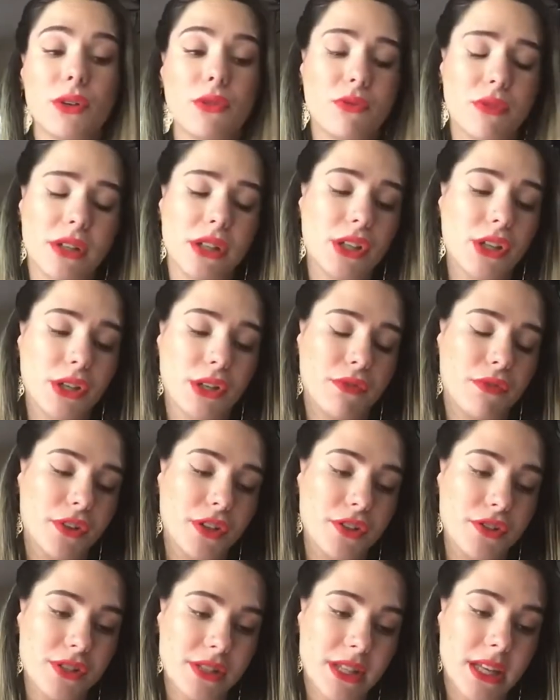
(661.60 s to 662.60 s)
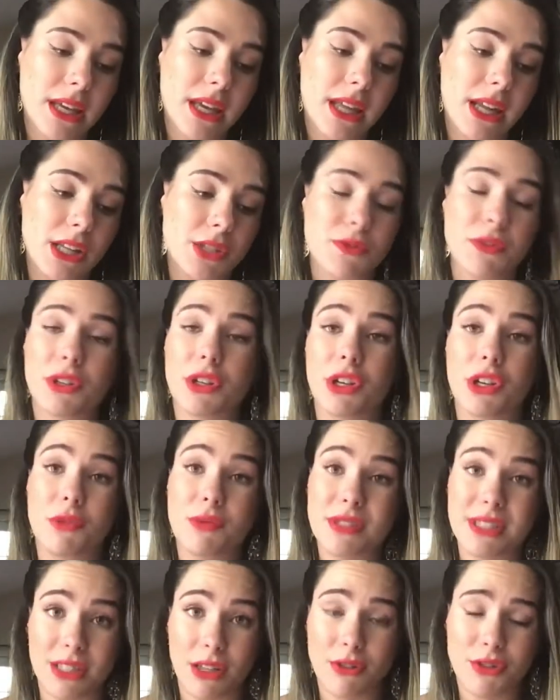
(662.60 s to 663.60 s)
really good for your skin. It's really good with
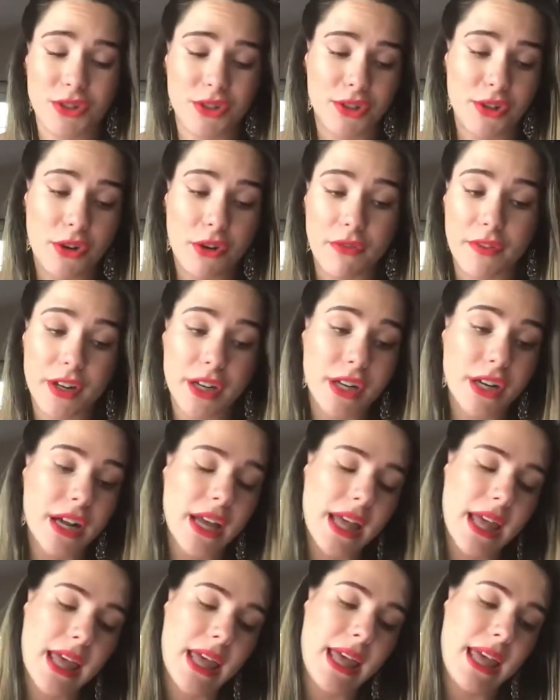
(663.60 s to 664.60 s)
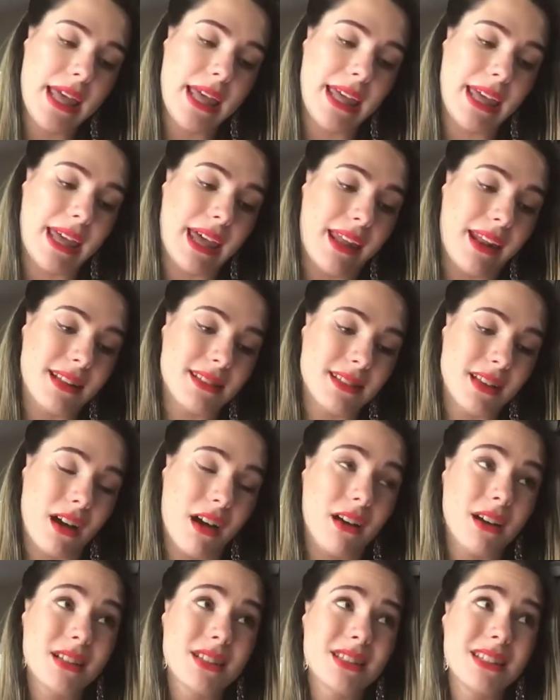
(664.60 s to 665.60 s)
cell turnover, and it's
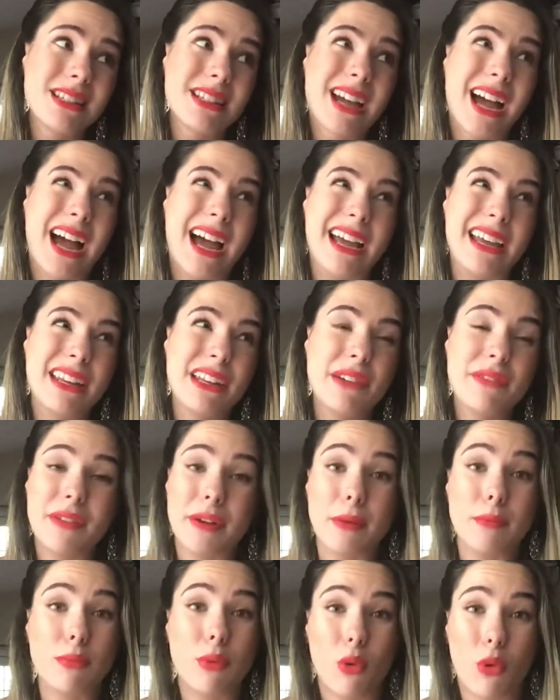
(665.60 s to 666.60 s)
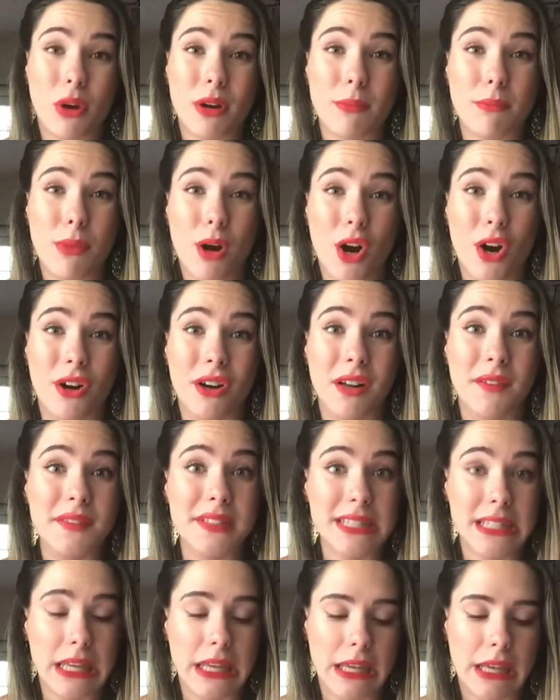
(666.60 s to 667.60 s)
honestly kind of an important part of
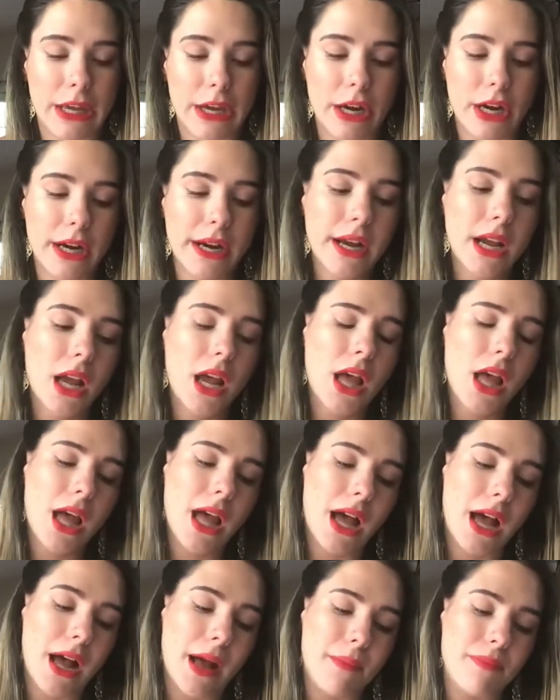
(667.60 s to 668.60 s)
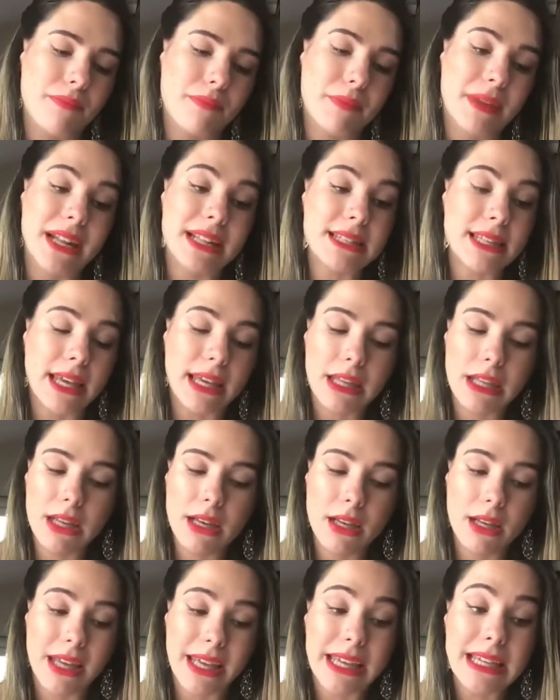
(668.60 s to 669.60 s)
skincare. But it's
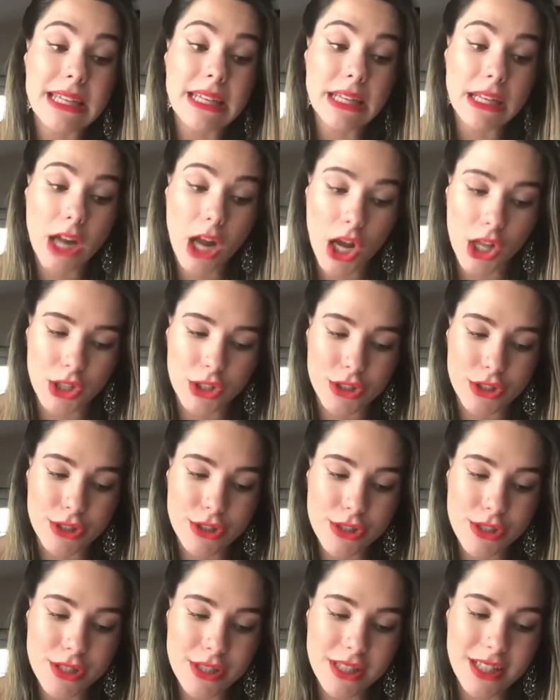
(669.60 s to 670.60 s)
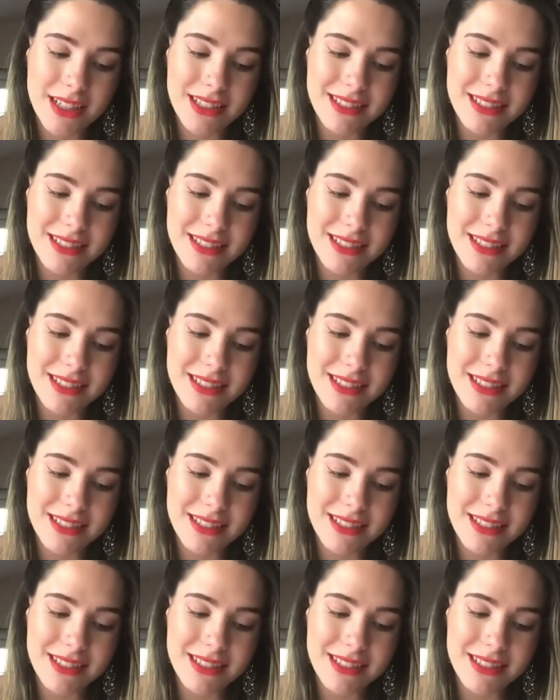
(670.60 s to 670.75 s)
$80,